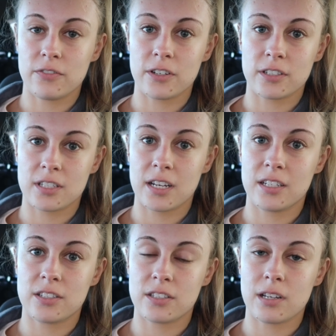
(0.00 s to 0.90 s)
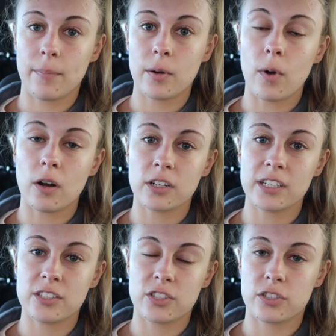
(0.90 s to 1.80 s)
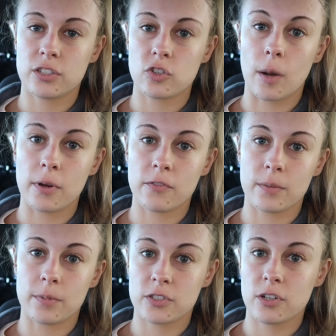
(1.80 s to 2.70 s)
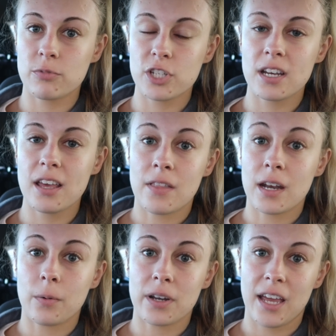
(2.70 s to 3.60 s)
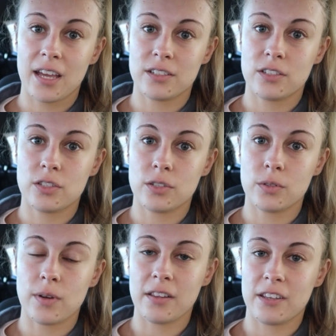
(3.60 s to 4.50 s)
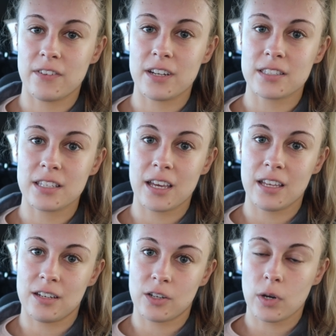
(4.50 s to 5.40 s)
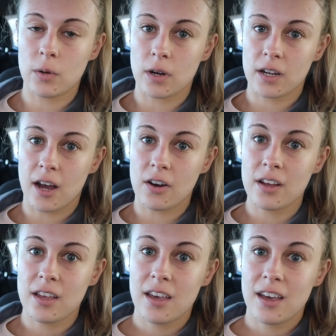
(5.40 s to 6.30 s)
First, I need to stop at Walgreens just to drop off a prescription, and then I want to head to LA Fitness and get in a quick workout.